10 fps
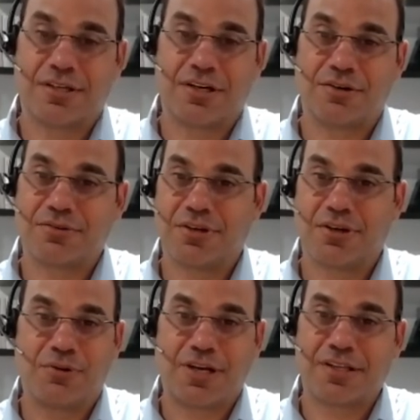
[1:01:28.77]
you know,
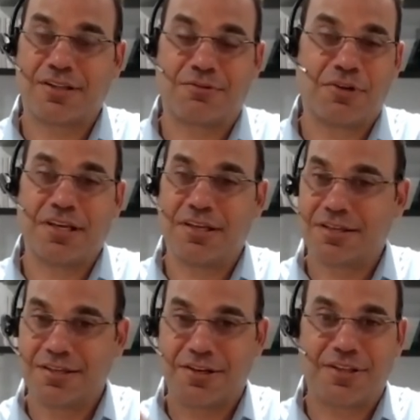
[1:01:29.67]
going on
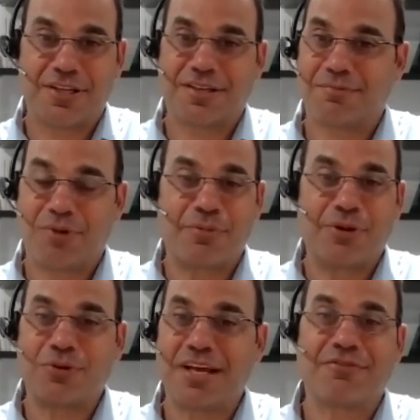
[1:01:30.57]
three, you know, that
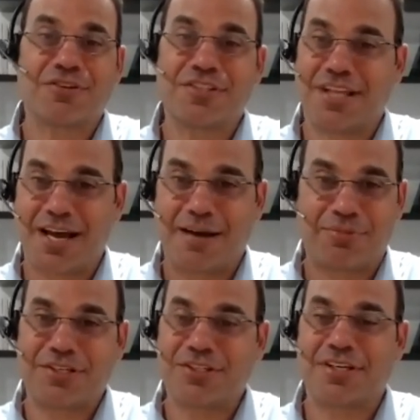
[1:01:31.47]
probably will never stop,
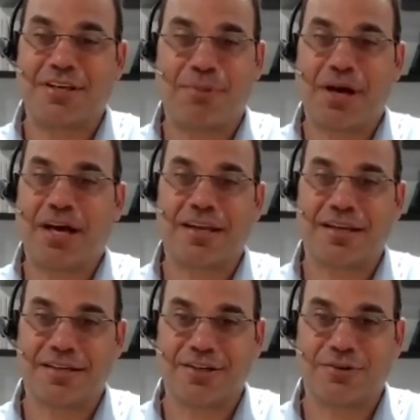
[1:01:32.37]
that just keep
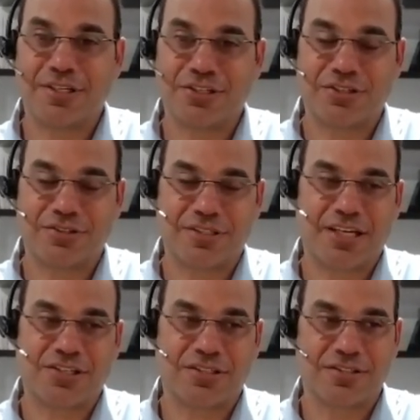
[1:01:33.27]
buying, you know, additional
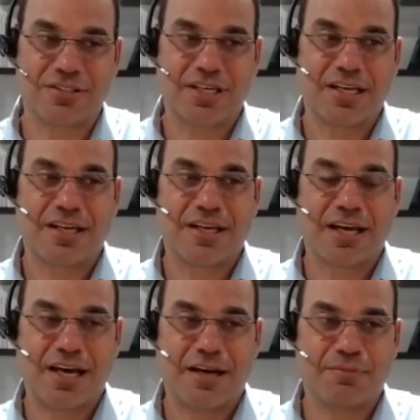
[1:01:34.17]
sessions.
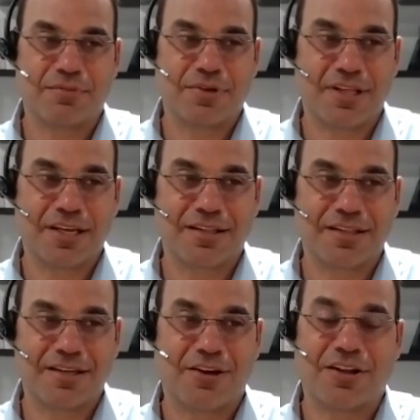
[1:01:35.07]
Um, they,
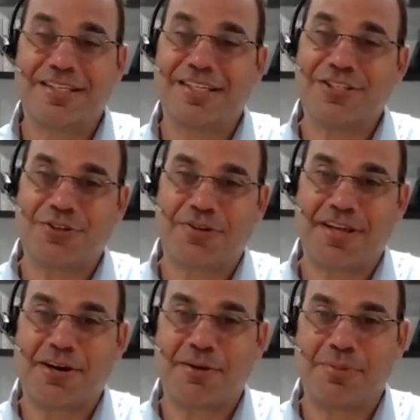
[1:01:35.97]
they call it digital
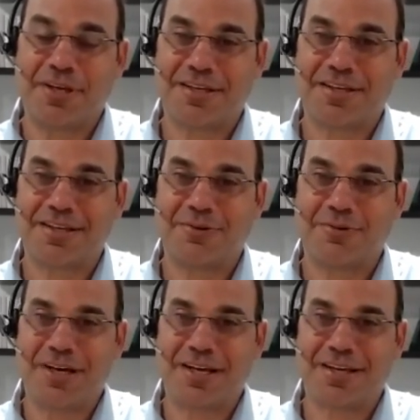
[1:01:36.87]
therapy in a
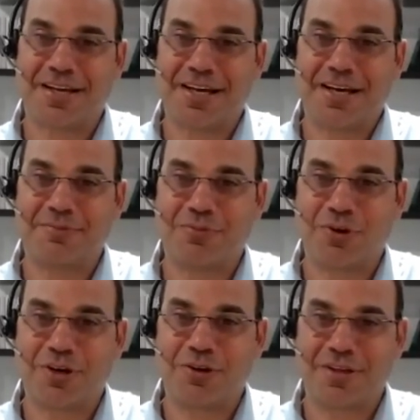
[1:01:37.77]
way, um,
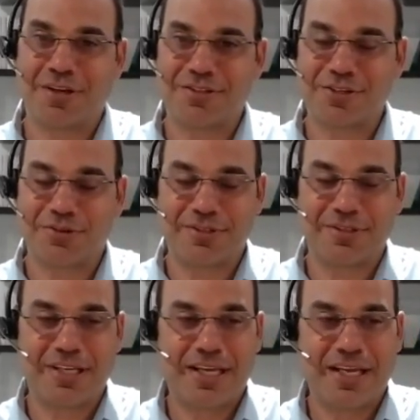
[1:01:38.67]
working with a consultant.